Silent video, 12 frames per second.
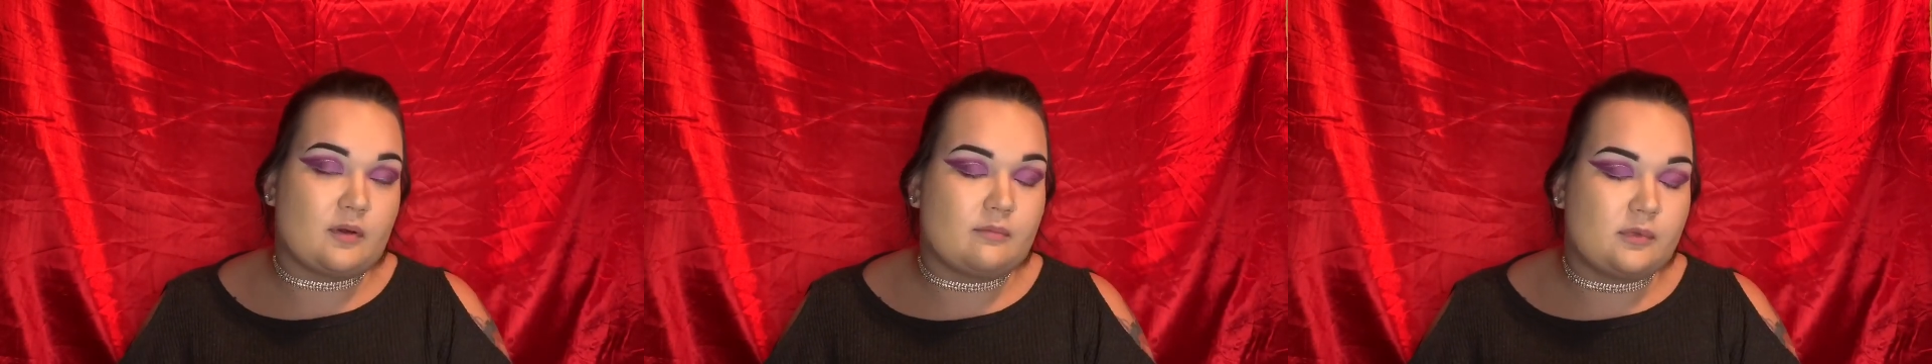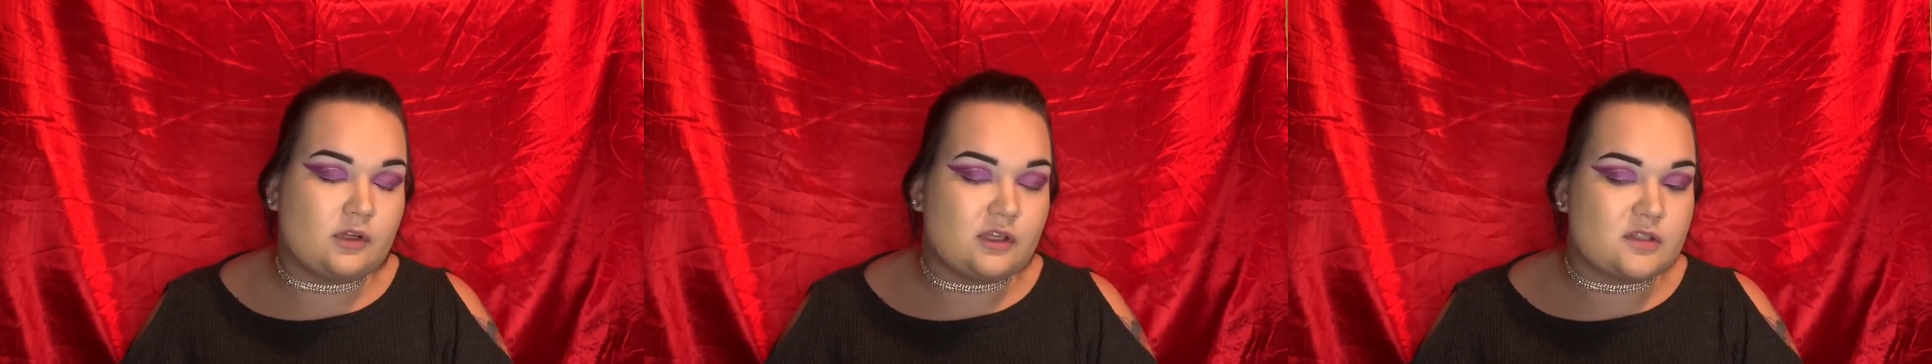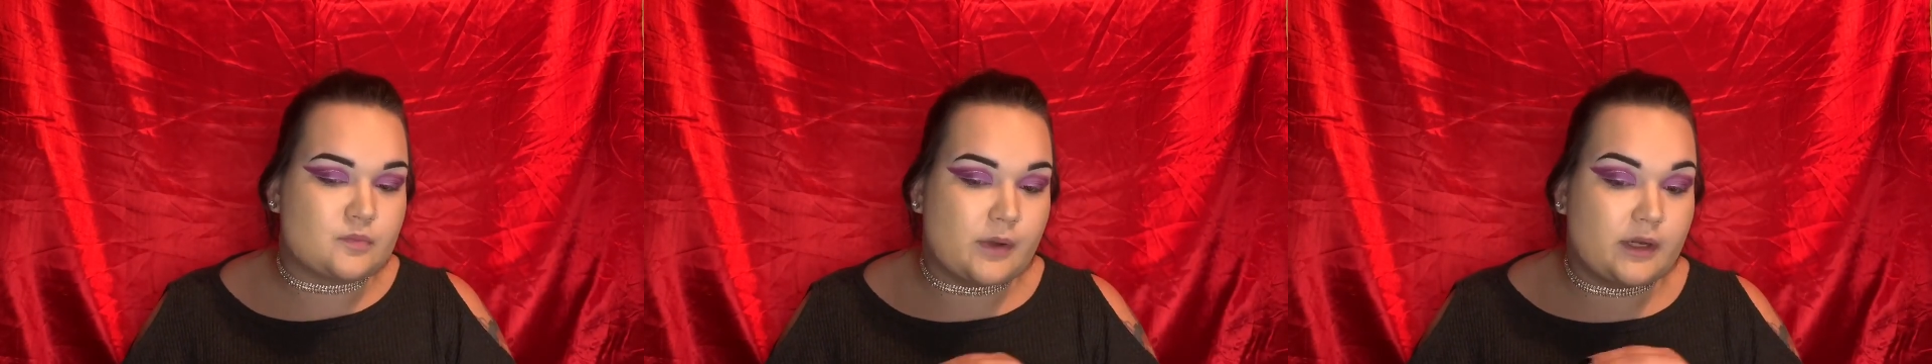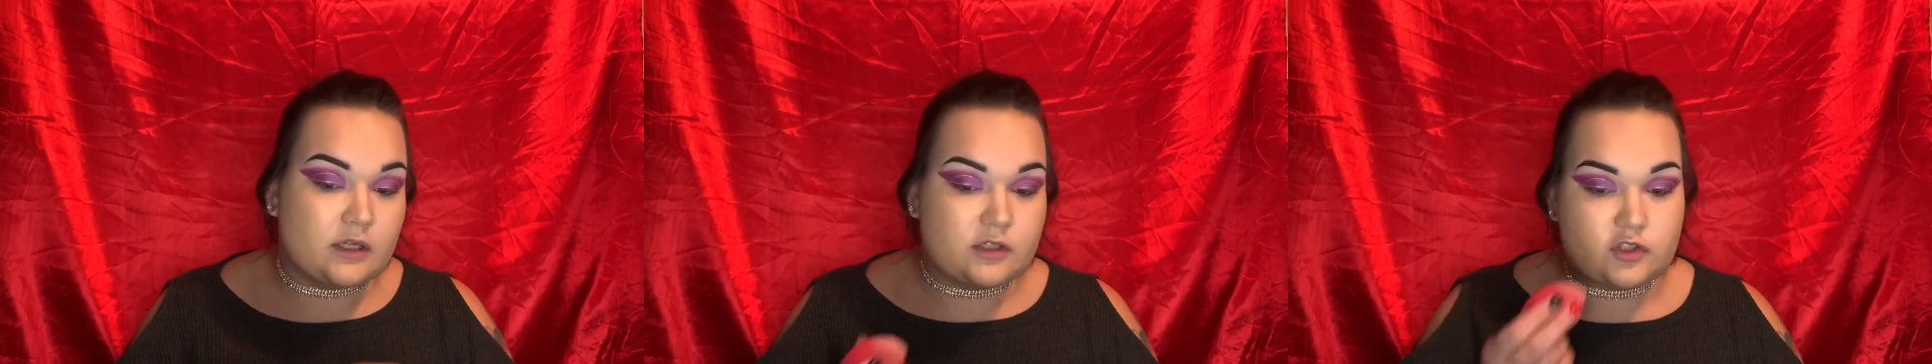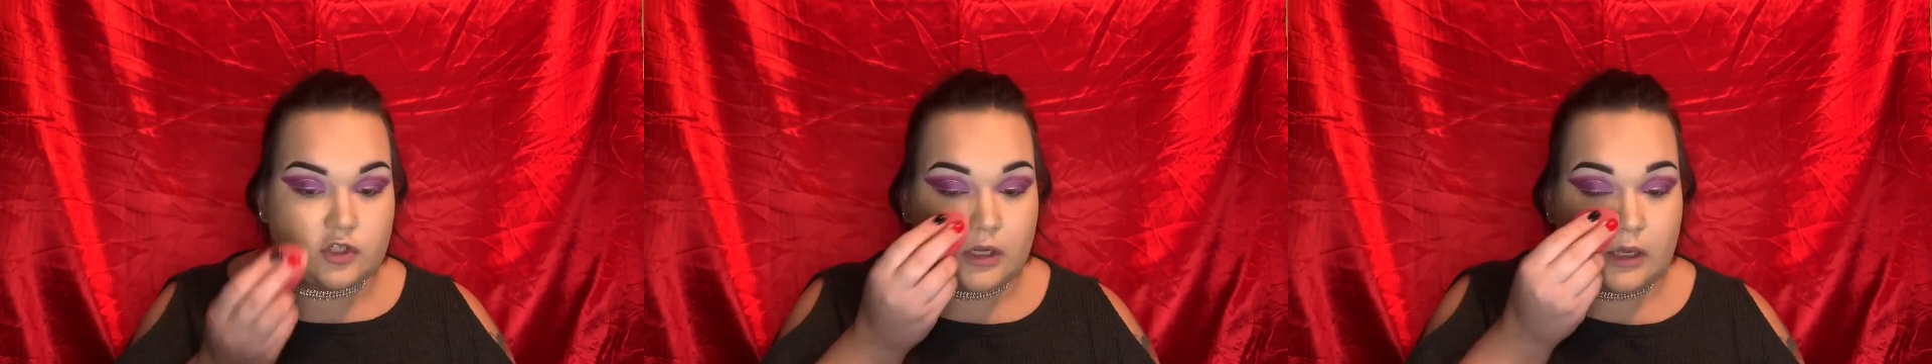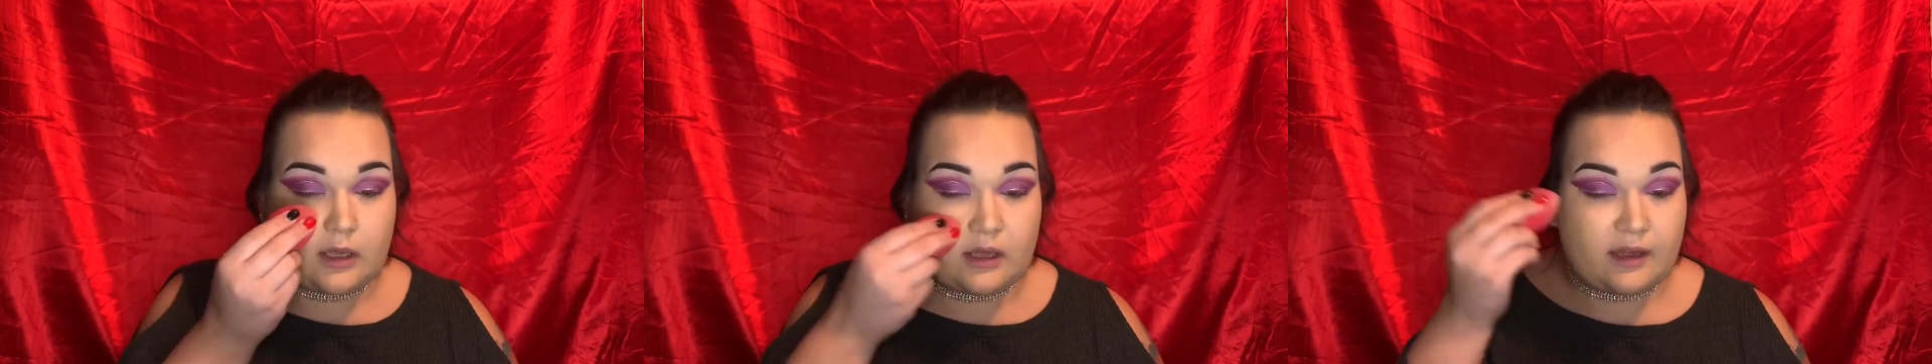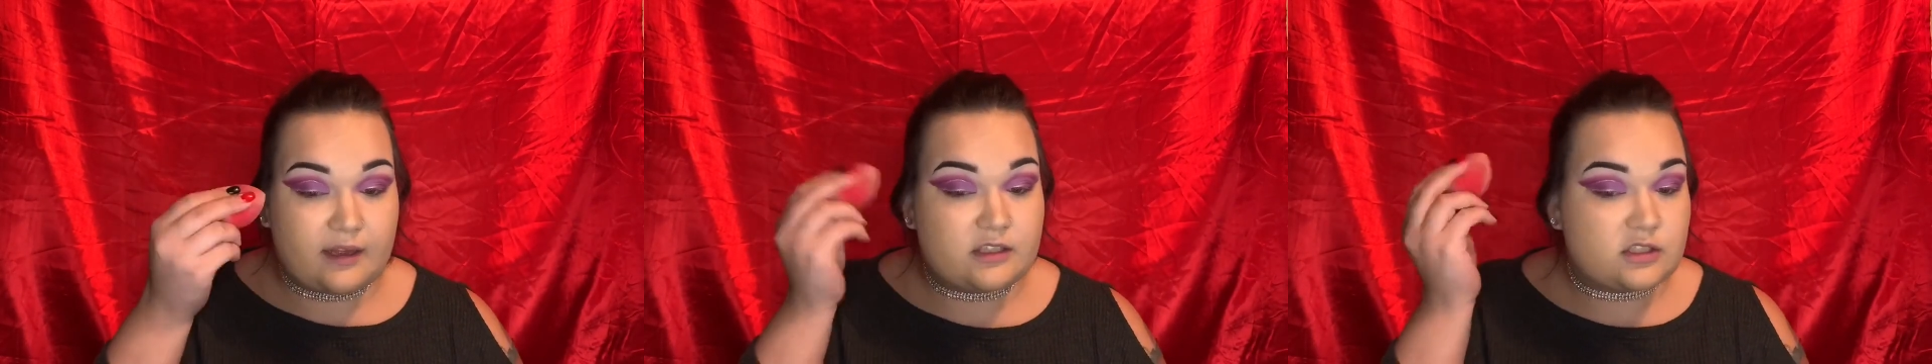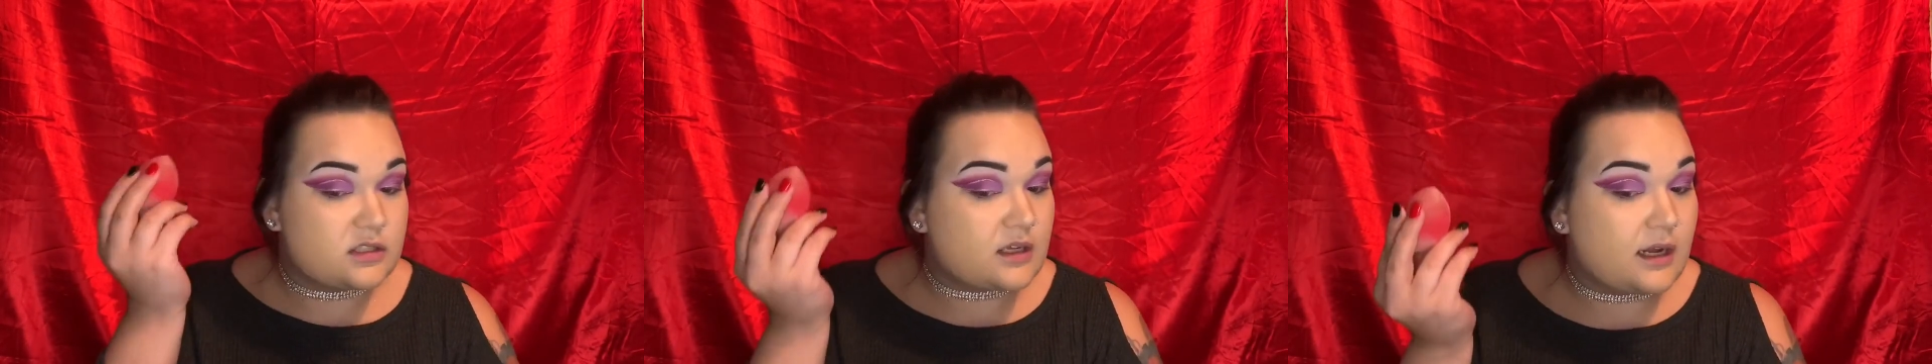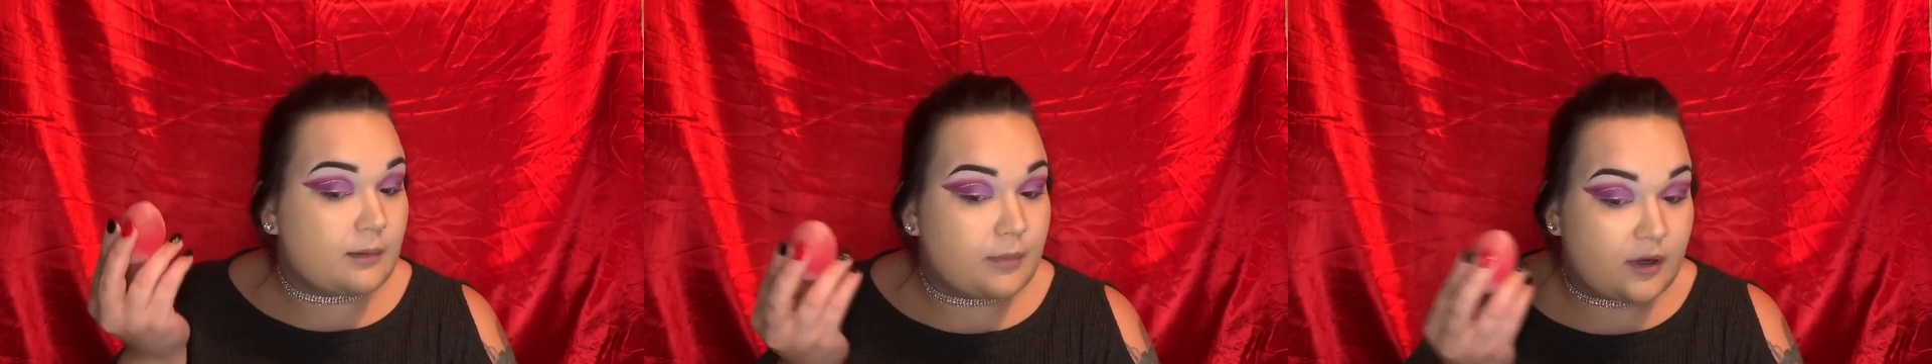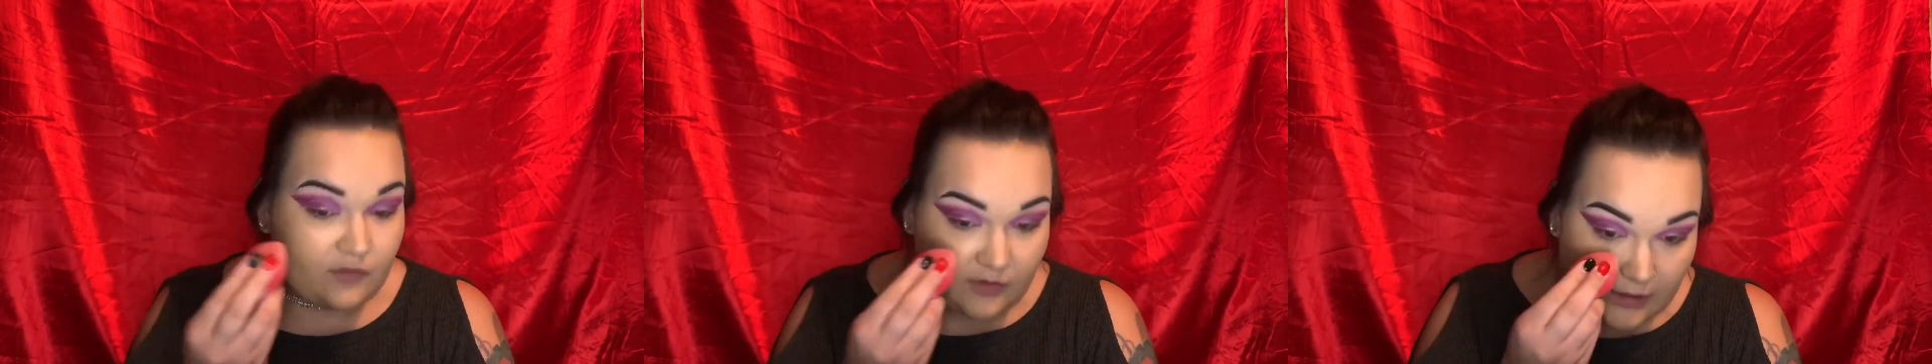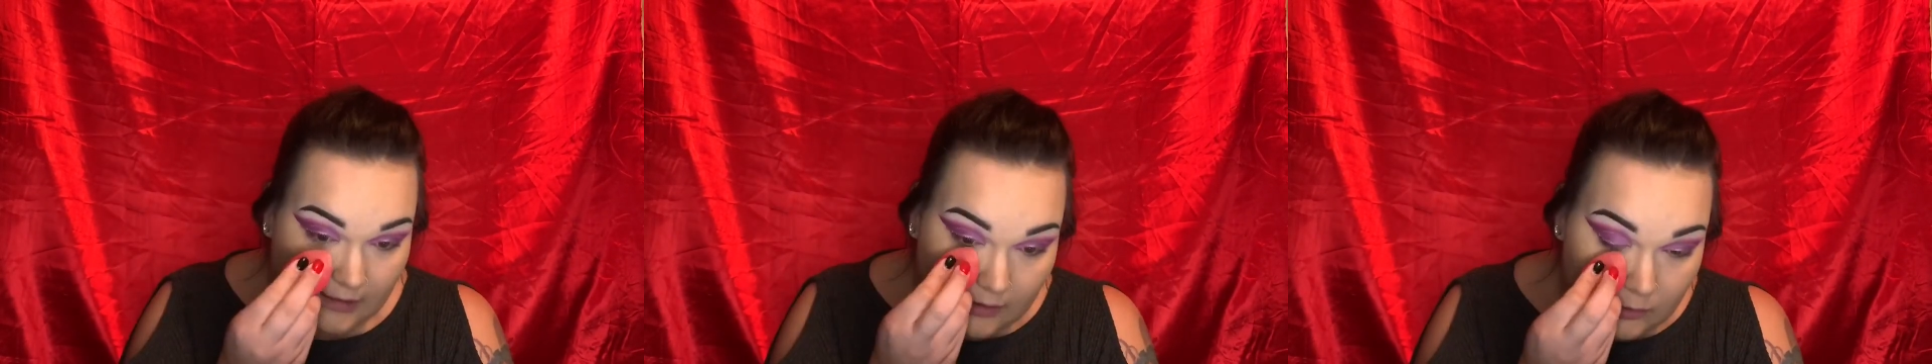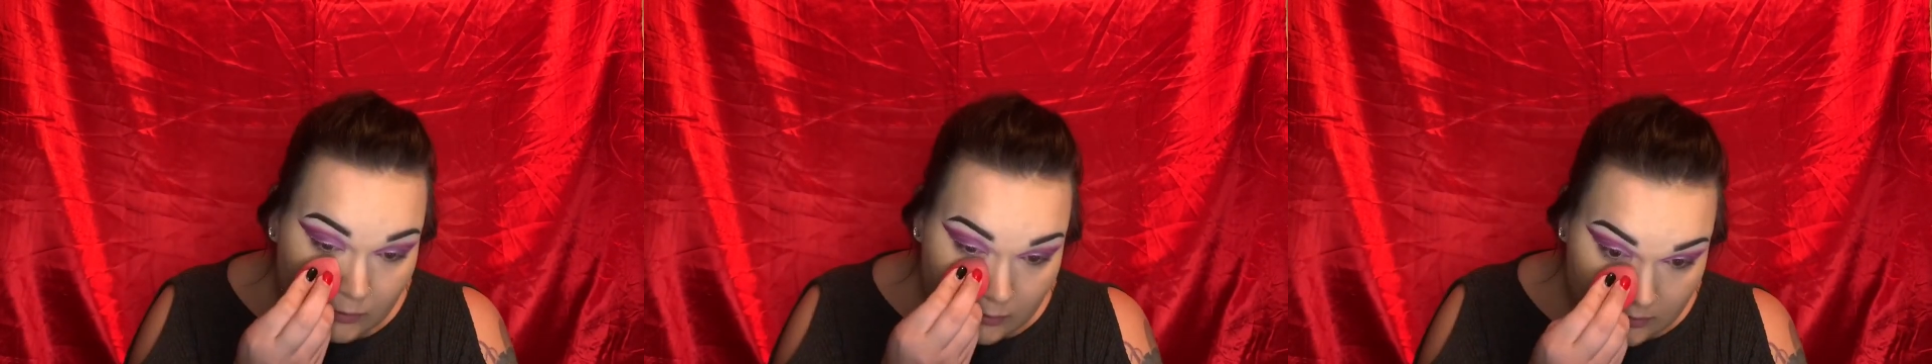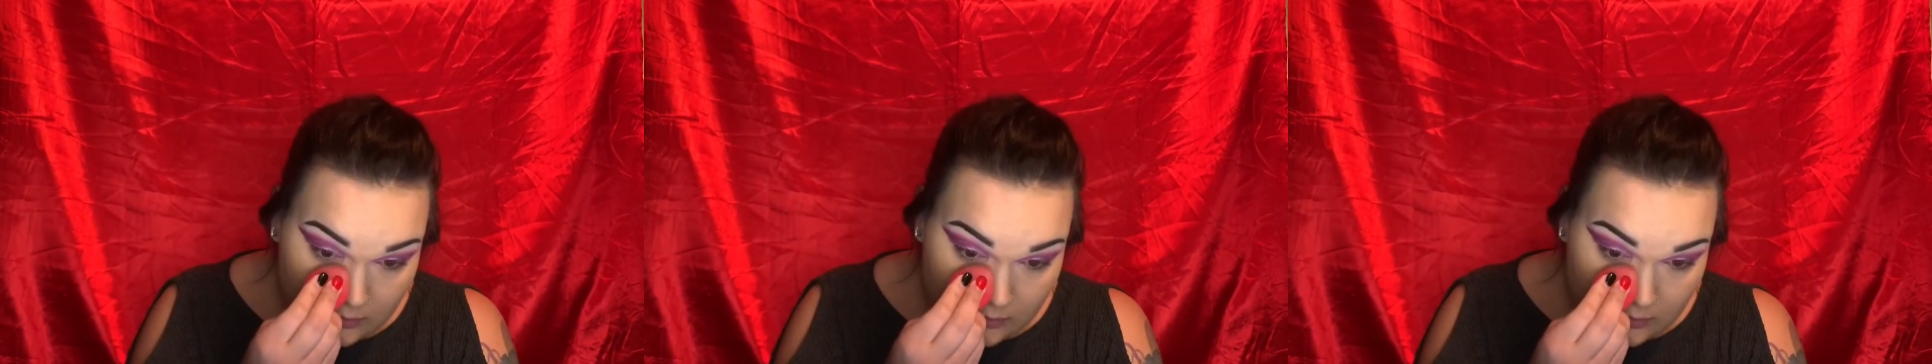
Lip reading: beauty sponge and just kind of buff it out.